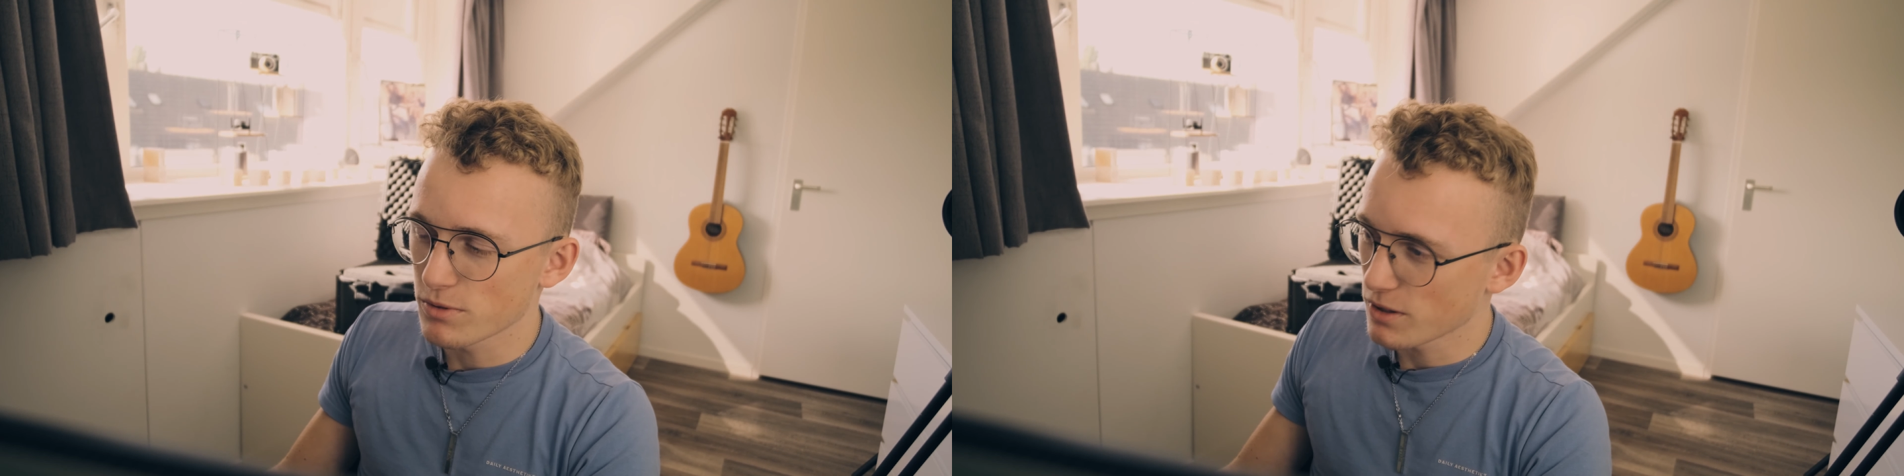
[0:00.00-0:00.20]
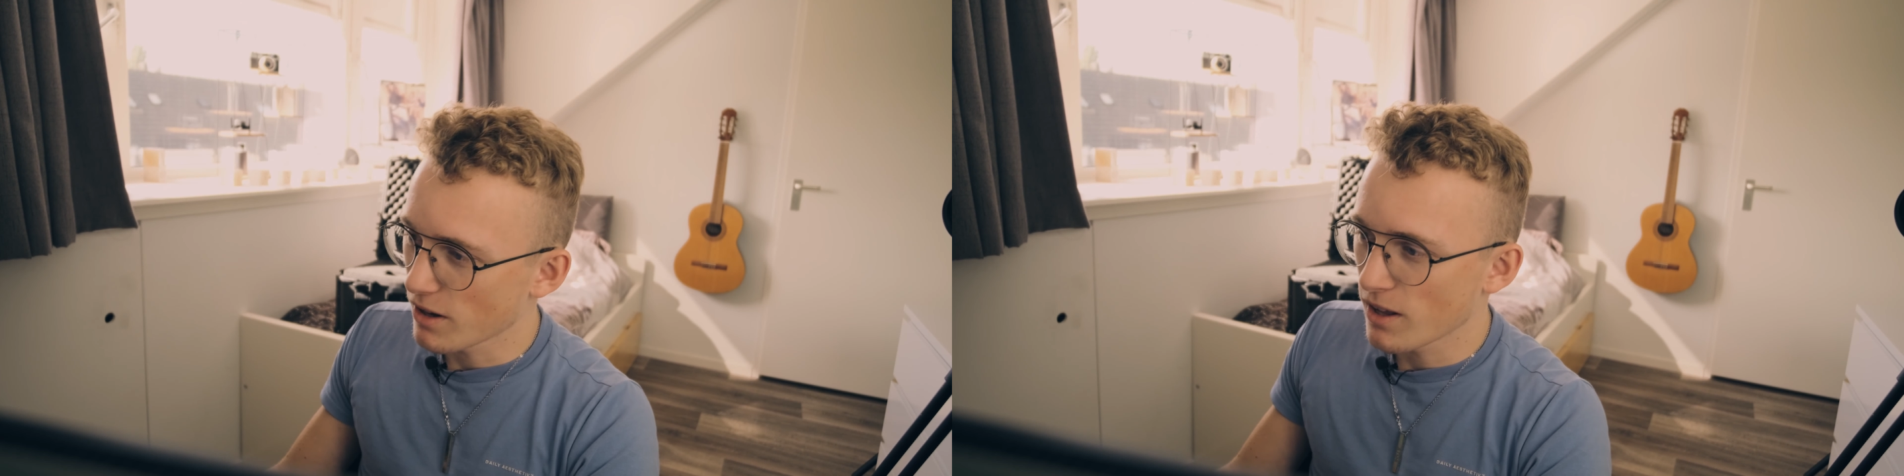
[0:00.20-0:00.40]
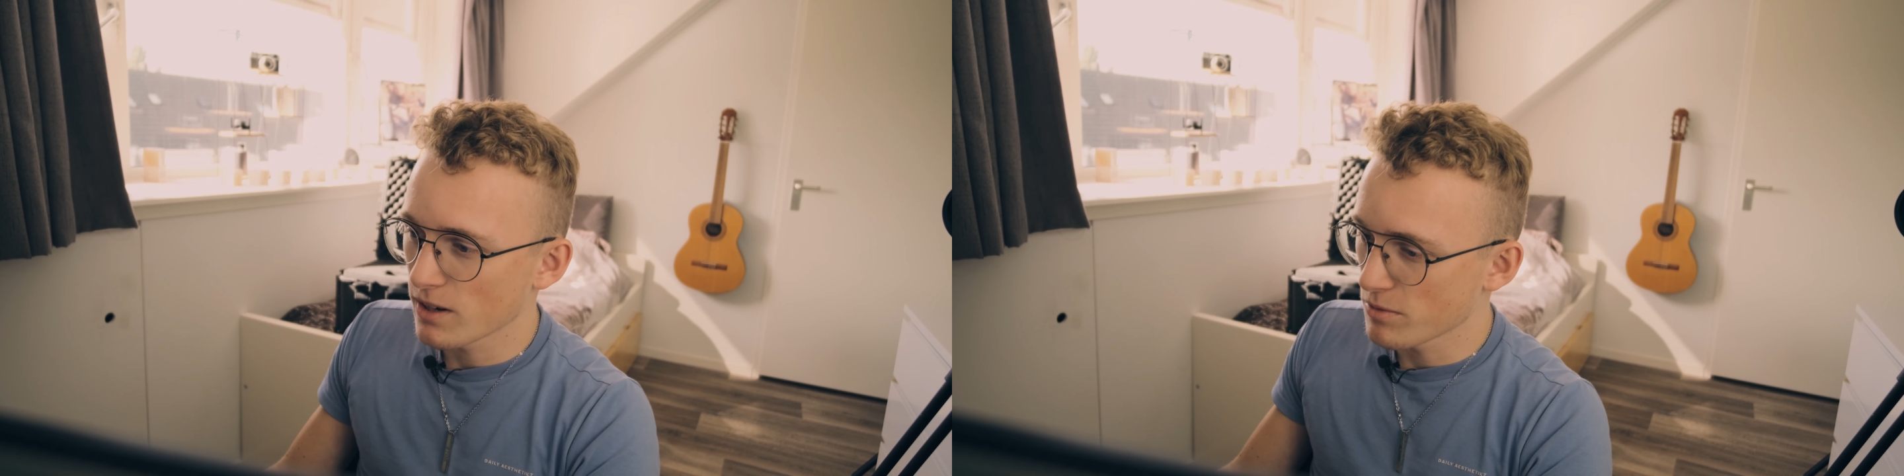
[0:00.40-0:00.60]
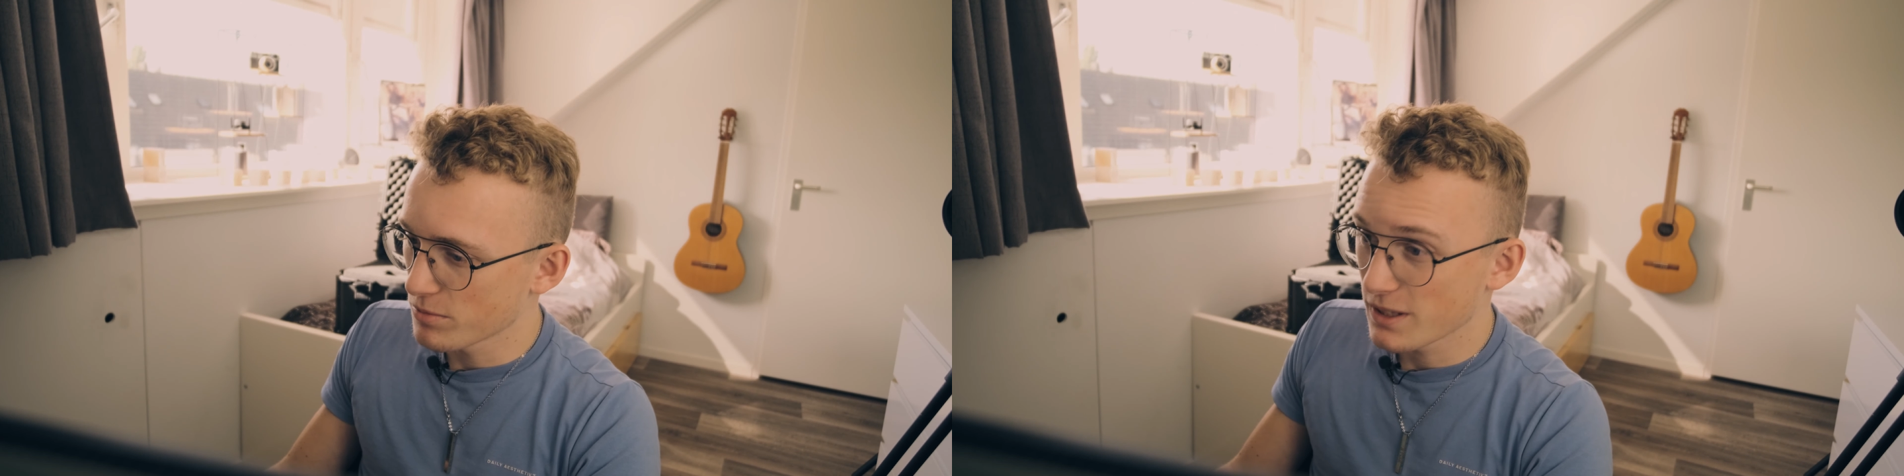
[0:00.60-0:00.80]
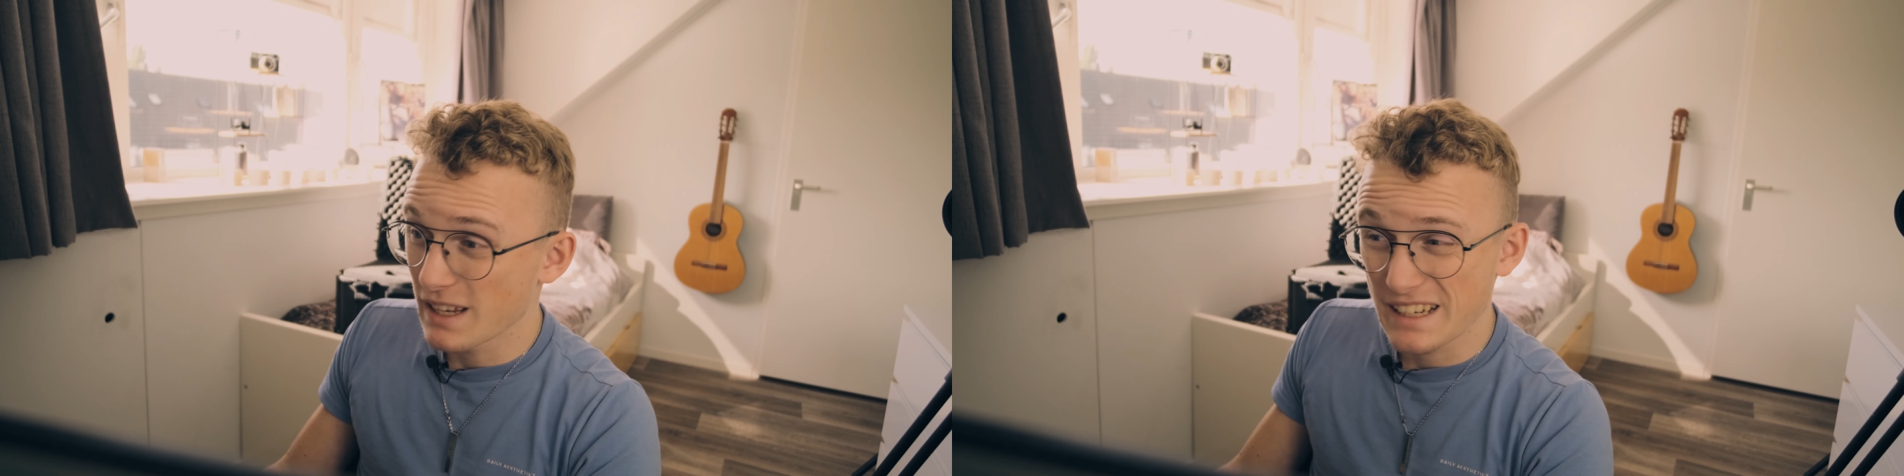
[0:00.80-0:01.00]
but all of them
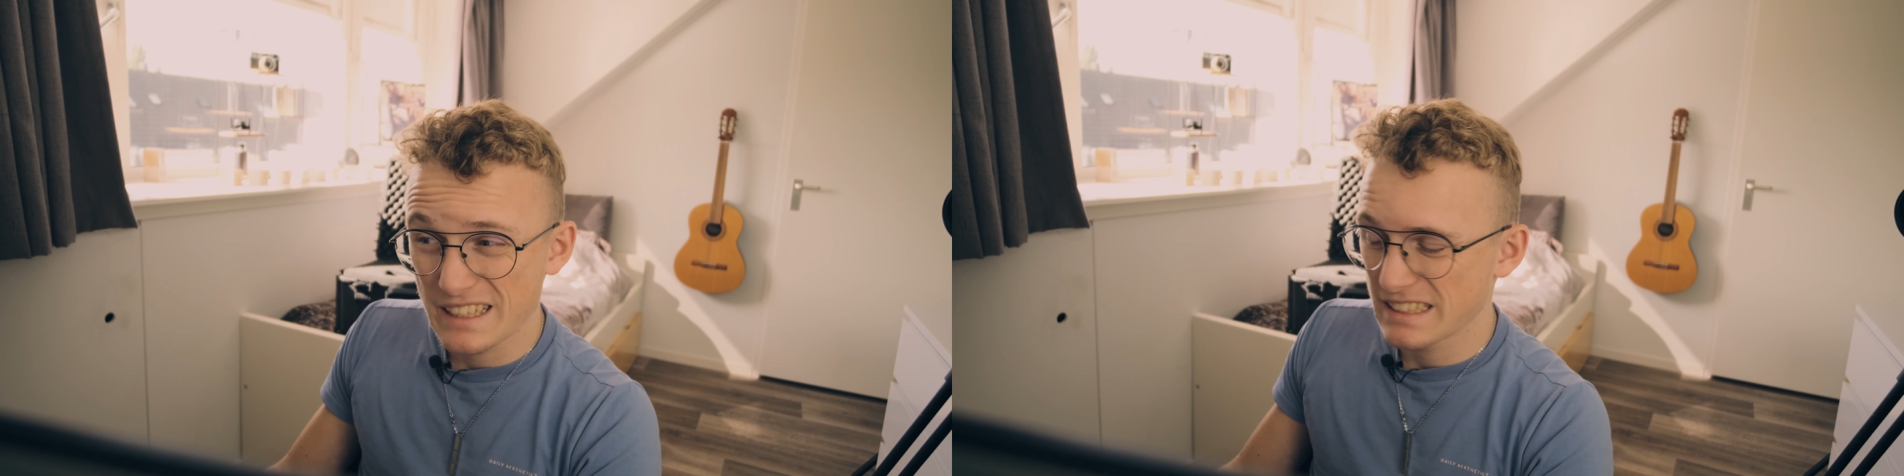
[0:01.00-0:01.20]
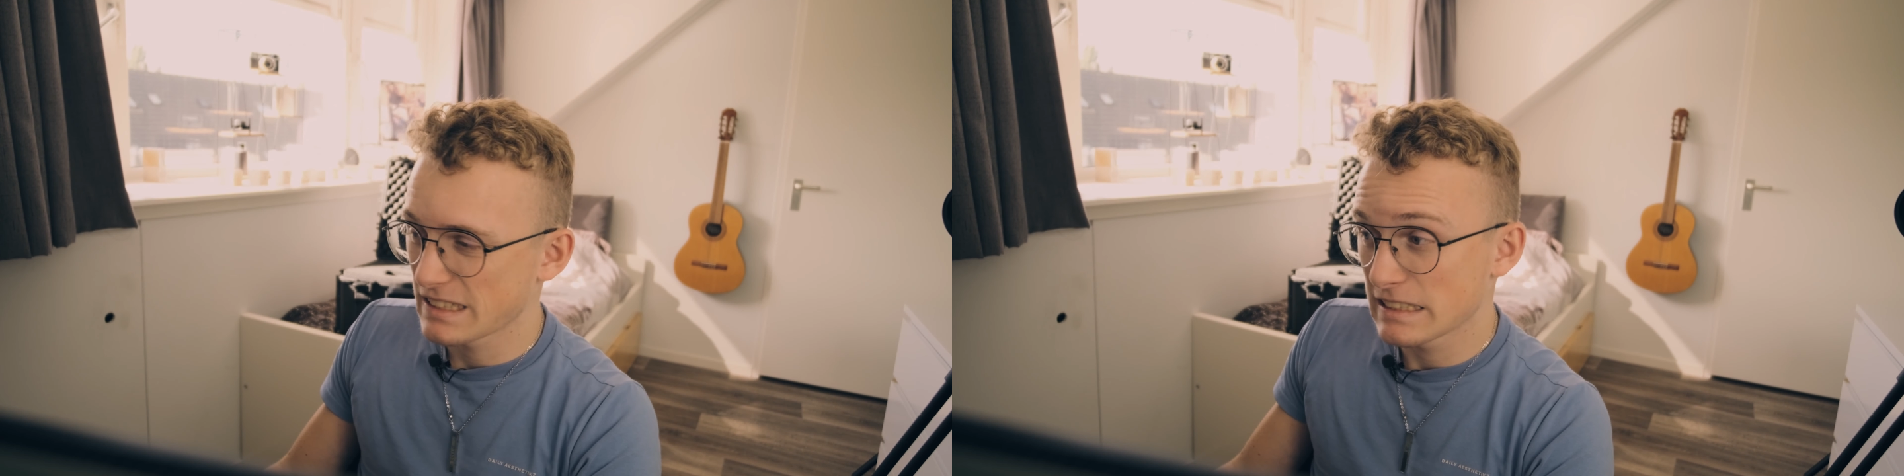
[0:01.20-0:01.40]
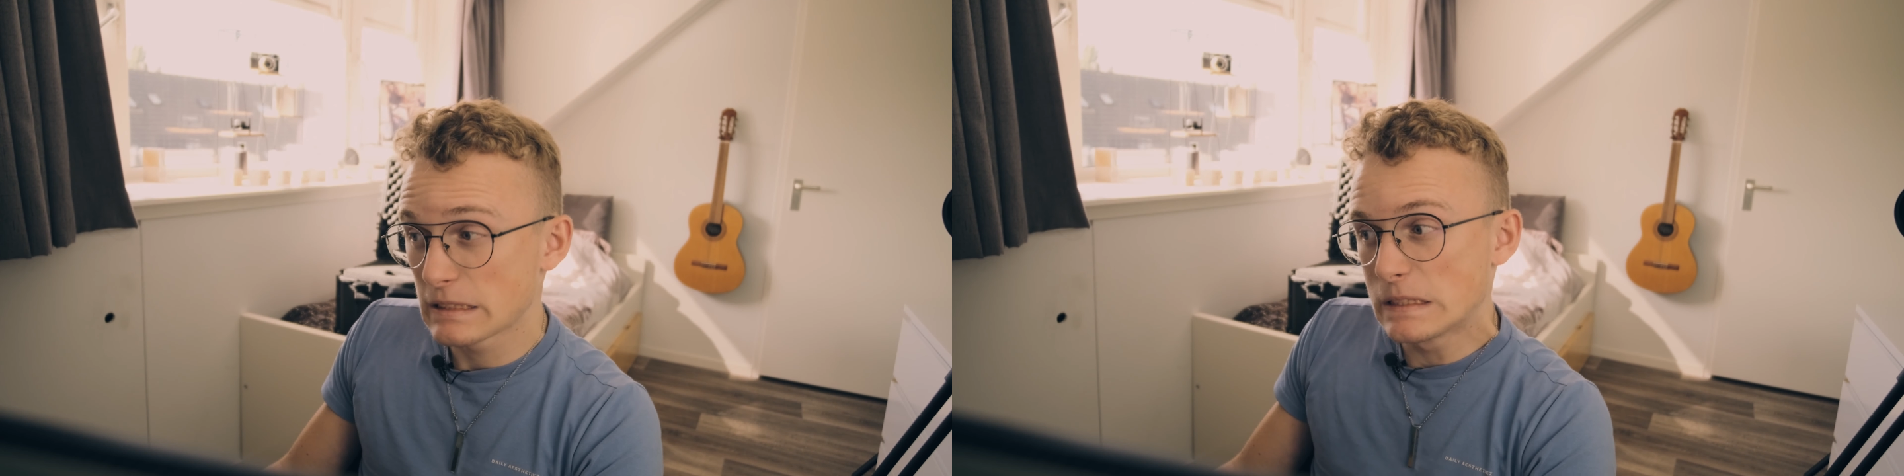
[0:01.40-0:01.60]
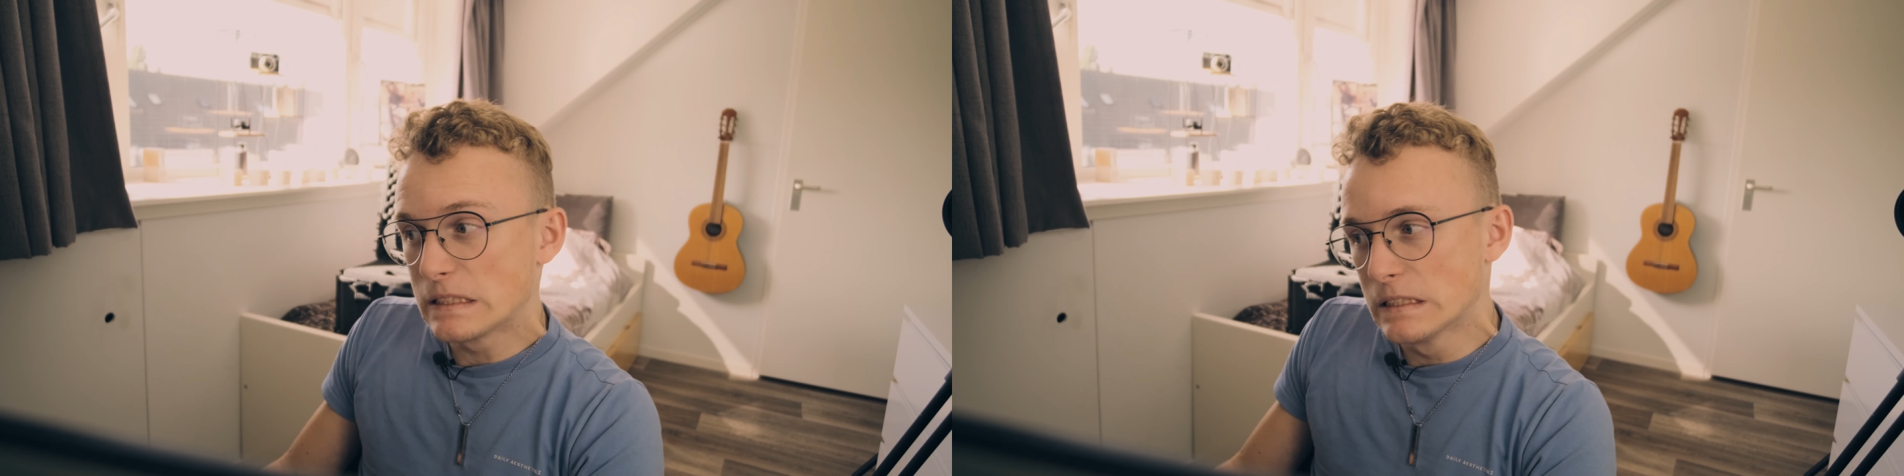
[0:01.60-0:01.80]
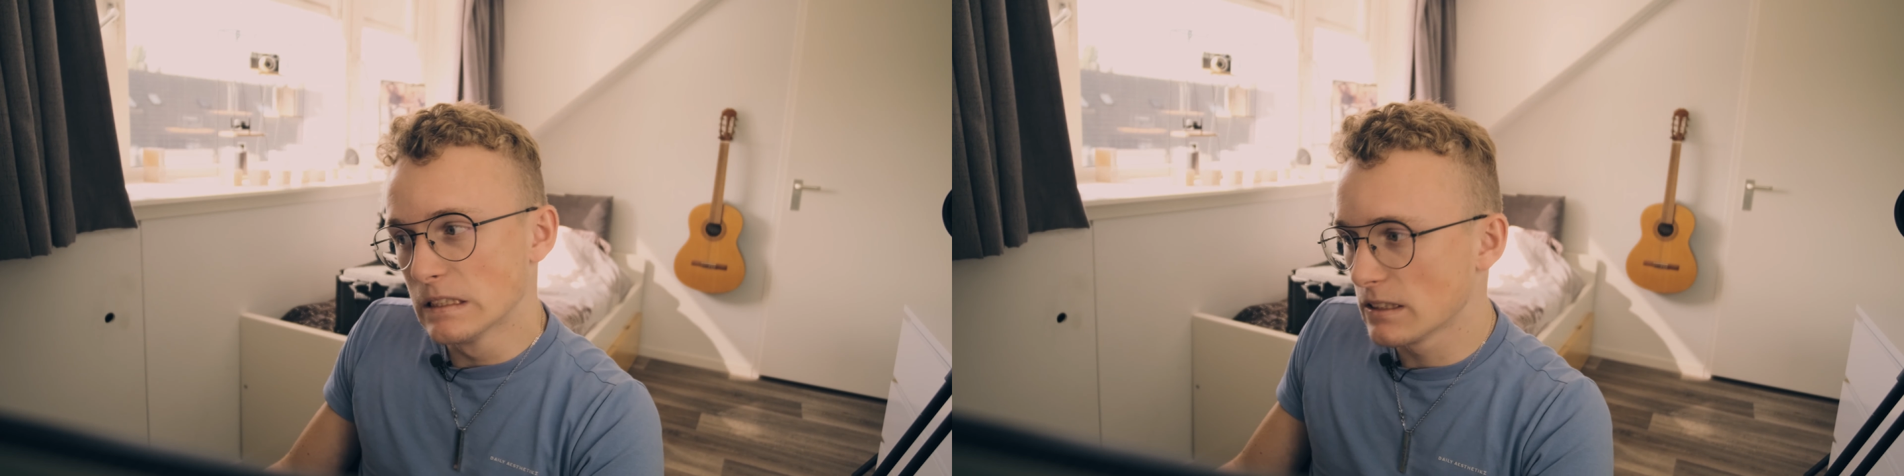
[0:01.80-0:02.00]
together.
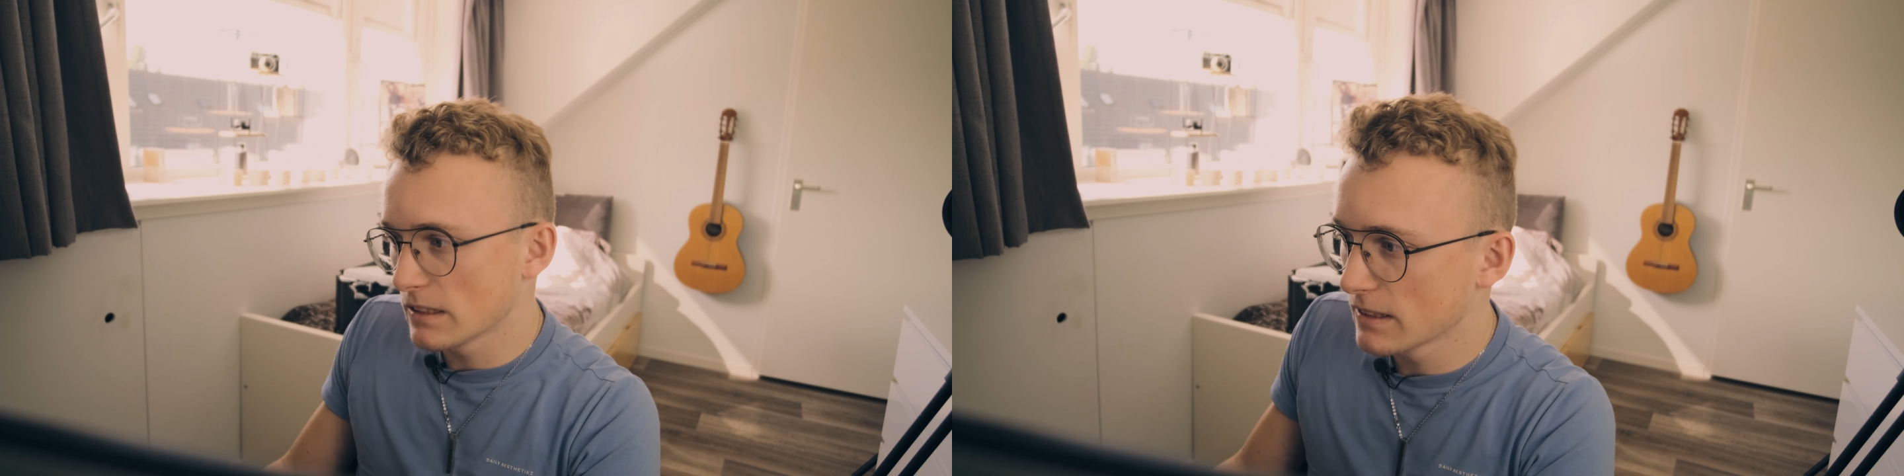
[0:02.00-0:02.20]
Ooh.